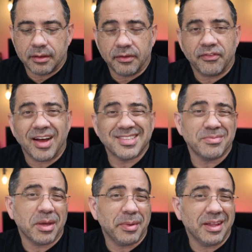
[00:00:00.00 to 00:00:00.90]
the fonts
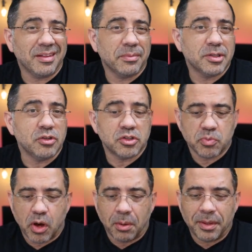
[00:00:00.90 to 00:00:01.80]
may be a little bit too
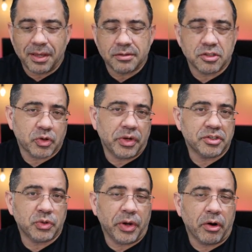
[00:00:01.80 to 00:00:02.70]
small because the screen
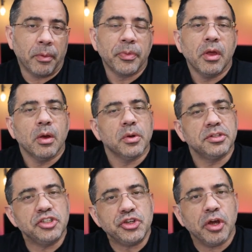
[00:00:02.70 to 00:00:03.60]
is too narrow. Well,
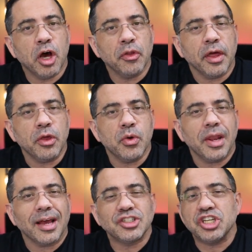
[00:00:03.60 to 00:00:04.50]
did you know that you
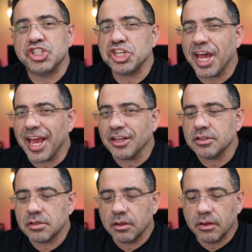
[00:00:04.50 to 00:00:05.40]
could actually
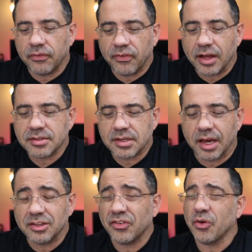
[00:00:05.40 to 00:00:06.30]
change the font
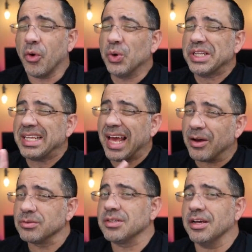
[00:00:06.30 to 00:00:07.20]
size for only the
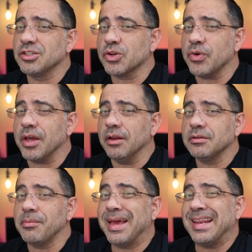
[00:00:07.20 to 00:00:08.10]
outside screen
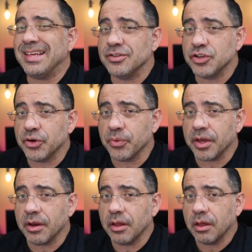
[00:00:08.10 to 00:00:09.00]
to make it easier to
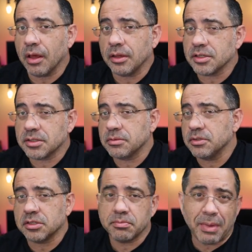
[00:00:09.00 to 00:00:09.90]
read and just,
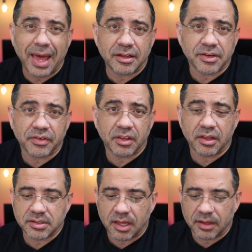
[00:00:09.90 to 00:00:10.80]
just manage everything
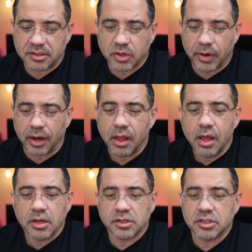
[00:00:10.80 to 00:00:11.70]
that's on that screen.
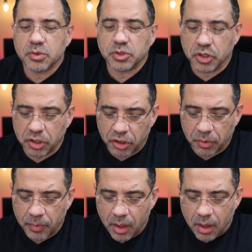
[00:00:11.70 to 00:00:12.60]
So this is what you're gonna
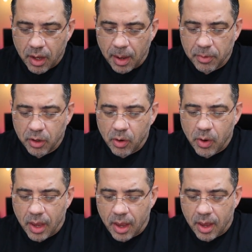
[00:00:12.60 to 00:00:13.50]
do. I'm gonna
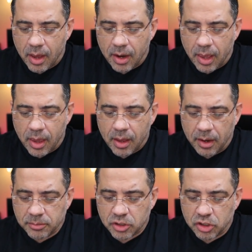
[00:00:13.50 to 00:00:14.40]
go ahead and
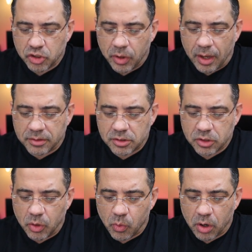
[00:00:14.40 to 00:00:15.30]
I'm just gonna show you how this
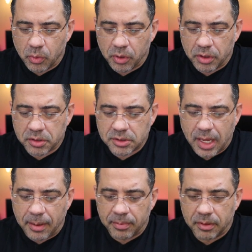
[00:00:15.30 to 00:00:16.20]
is gonna work. We're gonna
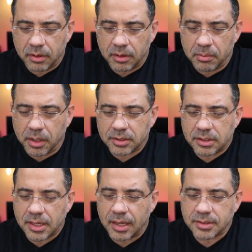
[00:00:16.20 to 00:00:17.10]
tap the
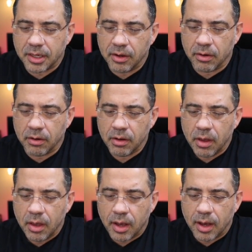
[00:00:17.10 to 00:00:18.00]
multitask here.
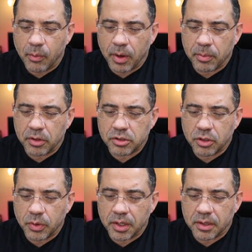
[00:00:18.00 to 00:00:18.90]
Uh, what I'm gonna
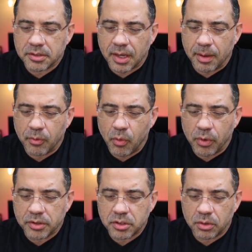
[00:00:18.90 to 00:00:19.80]
do is I'm
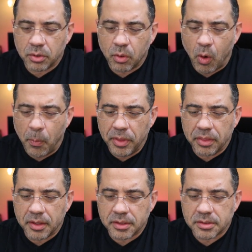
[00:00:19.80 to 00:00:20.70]
going to
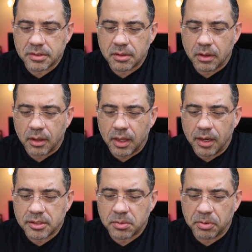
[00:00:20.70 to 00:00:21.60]
open this
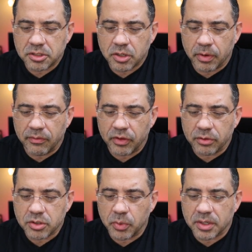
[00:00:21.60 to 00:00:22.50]
in a split screen
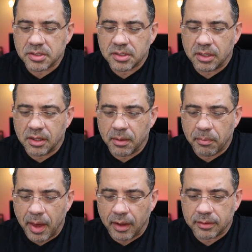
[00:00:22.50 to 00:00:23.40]
view so we can see the
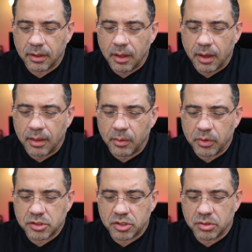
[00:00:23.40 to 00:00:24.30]
impact. And then
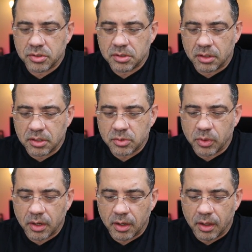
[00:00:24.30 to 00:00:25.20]
we're gonna choose this
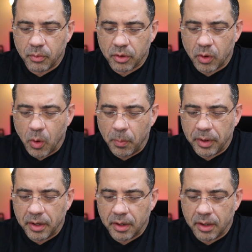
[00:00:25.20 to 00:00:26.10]
one and we're gonna
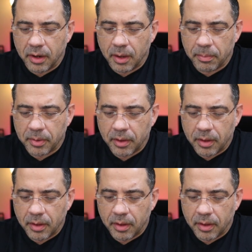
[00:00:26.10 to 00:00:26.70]
open it up